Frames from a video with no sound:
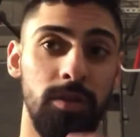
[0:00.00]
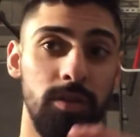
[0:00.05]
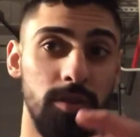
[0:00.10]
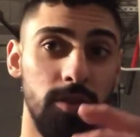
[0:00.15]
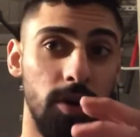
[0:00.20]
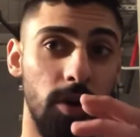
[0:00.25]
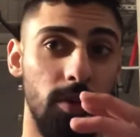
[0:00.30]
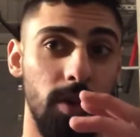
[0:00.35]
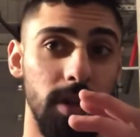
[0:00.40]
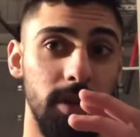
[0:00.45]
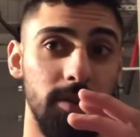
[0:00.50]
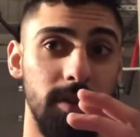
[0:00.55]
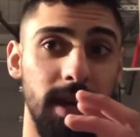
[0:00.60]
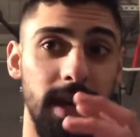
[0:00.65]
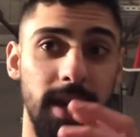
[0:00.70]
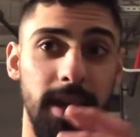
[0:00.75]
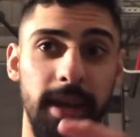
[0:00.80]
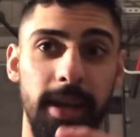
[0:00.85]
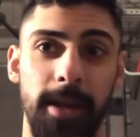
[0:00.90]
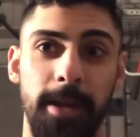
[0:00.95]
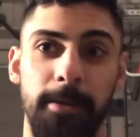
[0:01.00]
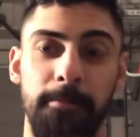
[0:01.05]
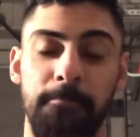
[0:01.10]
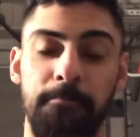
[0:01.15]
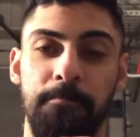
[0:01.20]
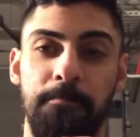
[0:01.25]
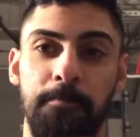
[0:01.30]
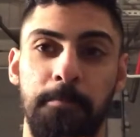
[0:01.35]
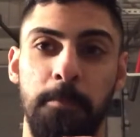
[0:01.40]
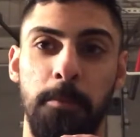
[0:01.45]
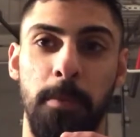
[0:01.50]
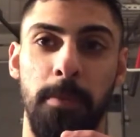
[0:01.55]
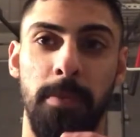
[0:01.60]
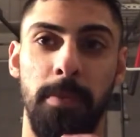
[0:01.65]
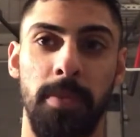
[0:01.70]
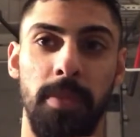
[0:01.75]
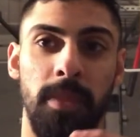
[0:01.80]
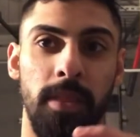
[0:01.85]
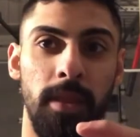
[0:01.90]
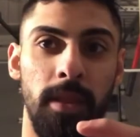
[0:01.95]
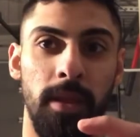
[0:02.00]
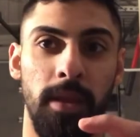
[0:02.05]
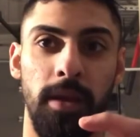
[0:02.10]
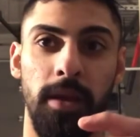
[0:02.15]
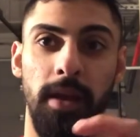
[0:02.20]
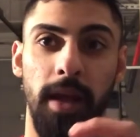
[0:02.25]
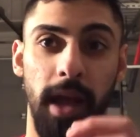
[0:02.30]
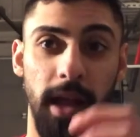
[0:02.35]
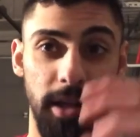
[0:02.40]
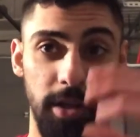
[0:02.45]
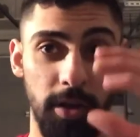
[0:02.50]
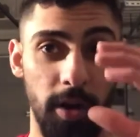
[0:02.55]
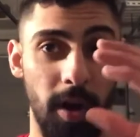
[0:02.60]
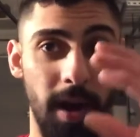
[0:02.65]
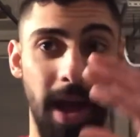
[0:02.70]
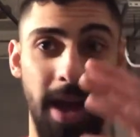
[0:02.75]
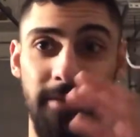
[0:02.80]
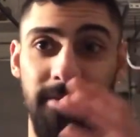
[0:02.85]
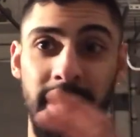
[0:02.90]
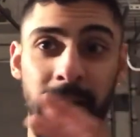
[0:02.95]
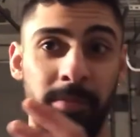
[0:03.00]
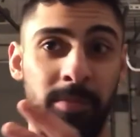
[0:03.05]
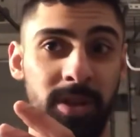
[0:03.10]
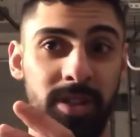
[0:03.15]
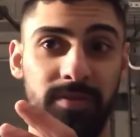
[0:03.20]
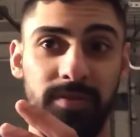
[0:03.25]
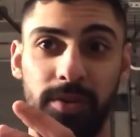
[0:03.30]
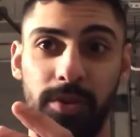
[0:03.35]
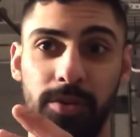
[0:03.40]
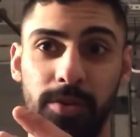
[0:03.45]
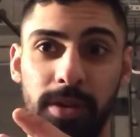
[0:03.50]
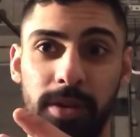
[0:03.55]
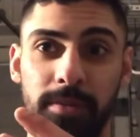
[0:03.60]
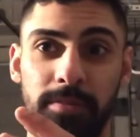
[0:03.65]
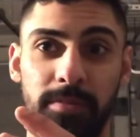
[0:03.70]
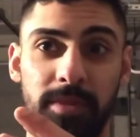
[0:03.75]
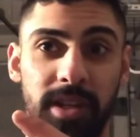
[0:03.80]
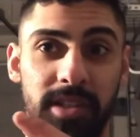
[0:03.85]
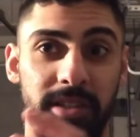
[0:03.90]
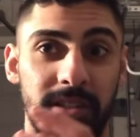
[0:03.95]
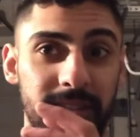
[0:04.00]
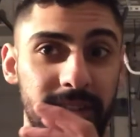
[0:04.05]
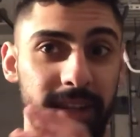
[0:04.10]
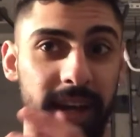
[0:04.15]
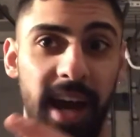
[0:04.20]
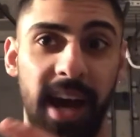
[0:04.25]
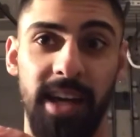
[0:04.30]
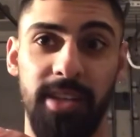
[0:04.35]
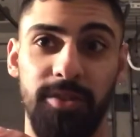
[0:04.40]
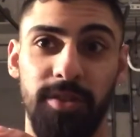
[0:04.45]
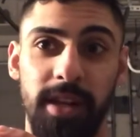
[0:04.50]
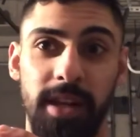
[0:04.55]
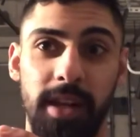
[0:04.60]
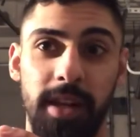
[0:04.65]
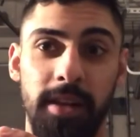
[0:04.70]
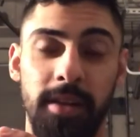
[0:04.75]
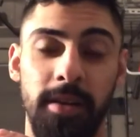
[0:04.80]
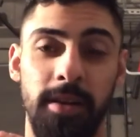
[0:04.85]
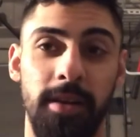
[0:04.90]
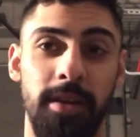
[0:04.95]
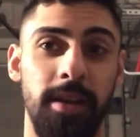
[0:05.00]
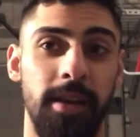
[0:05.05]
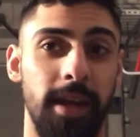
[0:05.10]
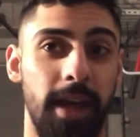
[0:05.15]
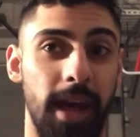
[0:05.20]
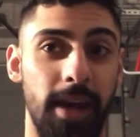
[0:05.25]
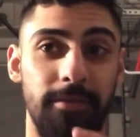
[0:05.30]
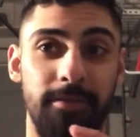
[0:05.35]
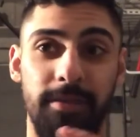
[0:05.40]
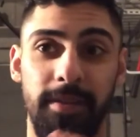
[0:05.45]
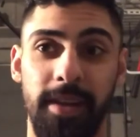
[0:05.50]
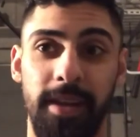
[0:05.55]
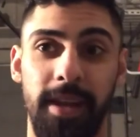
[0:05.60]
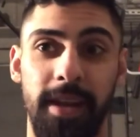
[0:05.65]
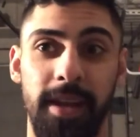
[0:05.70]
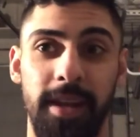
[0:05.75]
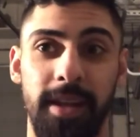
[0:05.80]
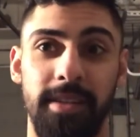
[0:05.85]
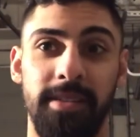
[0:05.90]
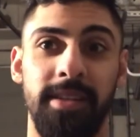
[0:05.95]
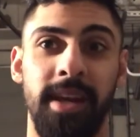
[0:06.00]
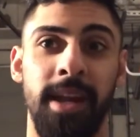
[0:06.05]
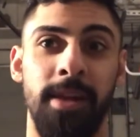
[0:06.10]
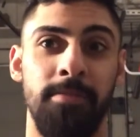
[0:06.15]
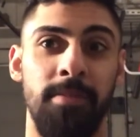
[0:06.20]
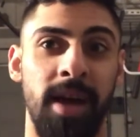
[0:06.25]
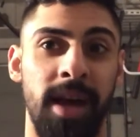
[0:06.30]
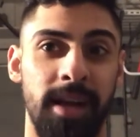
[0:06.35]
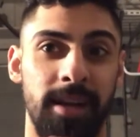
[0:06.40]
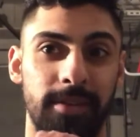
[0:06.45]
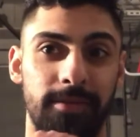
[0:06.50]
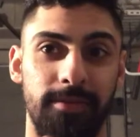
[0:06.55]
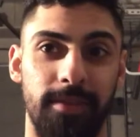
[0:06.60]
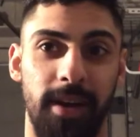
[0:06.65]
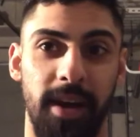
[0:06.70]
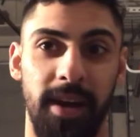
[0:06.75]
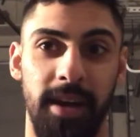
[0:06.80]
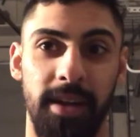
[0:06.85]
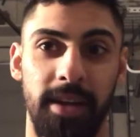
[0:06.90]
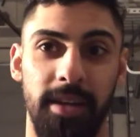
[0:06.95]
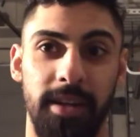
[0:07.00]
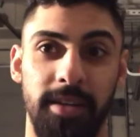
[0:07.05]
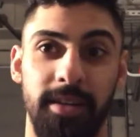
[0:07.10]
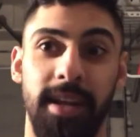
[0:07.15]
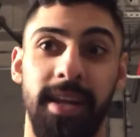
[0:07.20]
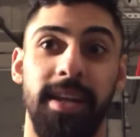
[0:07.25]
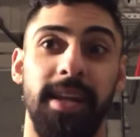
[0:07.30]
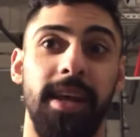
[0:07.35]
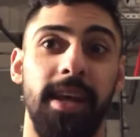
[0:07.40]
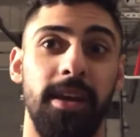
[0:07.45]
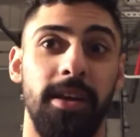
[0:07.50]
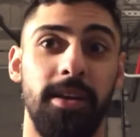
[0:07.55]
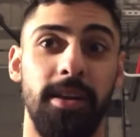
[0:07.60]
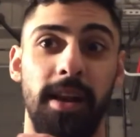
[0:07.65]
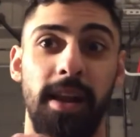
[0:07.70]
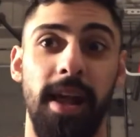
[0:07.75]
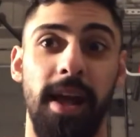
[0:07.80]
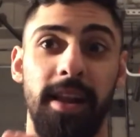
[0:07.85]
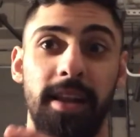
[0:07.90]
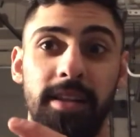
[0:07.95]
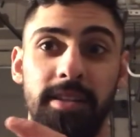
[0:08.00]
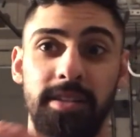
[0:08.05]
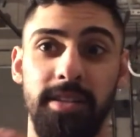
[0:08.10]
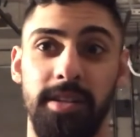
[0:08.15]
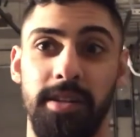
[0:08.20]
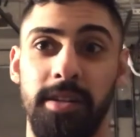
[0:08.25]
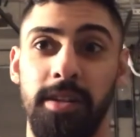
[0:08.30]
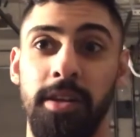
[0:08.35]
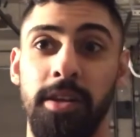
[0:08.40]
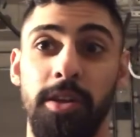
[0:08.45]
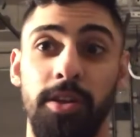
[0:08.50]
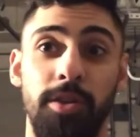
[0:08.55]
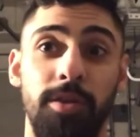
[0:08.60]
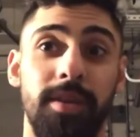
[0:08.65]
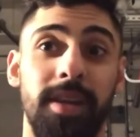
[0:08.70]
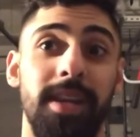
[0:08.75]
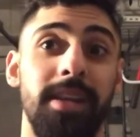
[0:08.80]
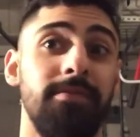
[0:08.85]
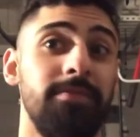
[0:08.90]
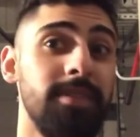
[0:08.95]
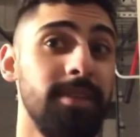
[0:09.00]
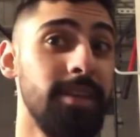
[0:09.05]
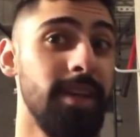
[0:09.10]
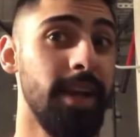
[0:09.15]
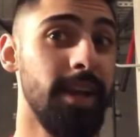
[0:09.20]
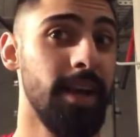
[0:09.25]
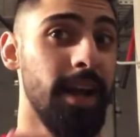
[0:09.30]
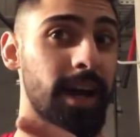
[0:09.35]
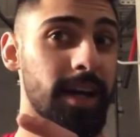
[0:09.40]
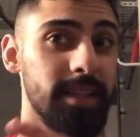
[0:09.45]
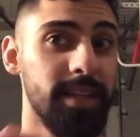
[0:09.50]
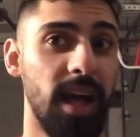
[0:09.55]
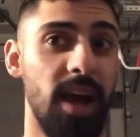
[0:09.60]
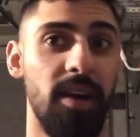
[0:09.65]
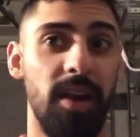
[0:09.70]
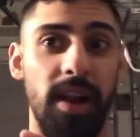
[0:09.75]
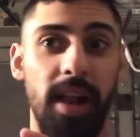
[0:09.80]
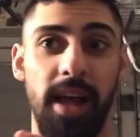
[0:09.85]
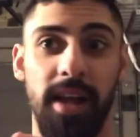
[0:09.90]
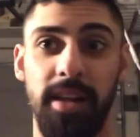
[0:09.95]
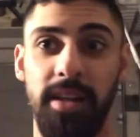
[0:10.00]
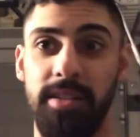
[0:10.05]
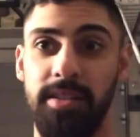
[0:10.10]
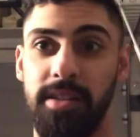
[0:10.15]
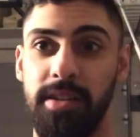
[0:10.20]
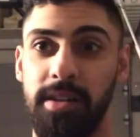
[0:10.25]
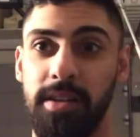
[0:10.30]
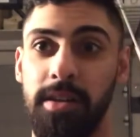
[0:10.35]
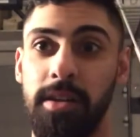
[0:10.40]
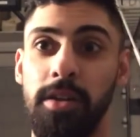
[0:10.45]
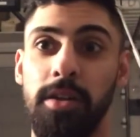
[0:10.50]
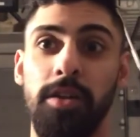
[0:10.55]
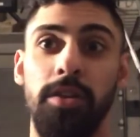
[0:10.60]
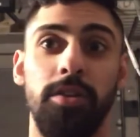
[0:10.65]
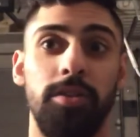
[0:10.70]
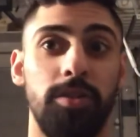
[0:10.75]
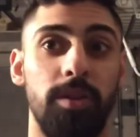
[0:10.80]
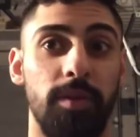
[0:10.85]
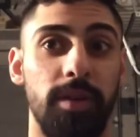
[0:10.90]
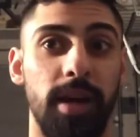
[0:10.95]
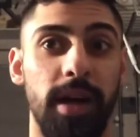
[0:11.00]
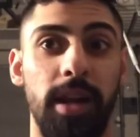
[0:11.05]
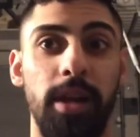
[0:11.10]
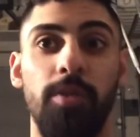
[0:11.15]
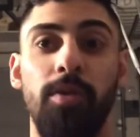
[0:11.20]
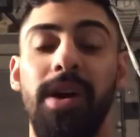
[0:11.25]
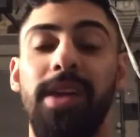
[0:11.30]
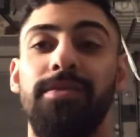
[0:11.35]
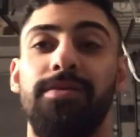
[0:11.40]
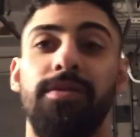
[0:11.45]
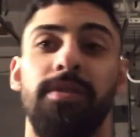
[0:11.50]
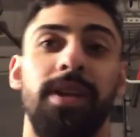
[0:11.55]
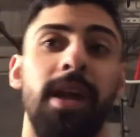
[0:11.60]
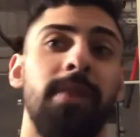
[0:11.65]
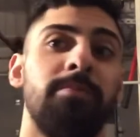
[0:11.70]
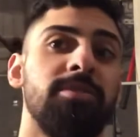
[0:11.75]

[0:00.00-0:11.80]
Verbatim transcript: So when you get hit and you don't have that much fluid because you're dehydrated, every hit is going to magnify. You're going to get hurt a lot easier. You can even get knocked out a lot easier. So cutting weight for an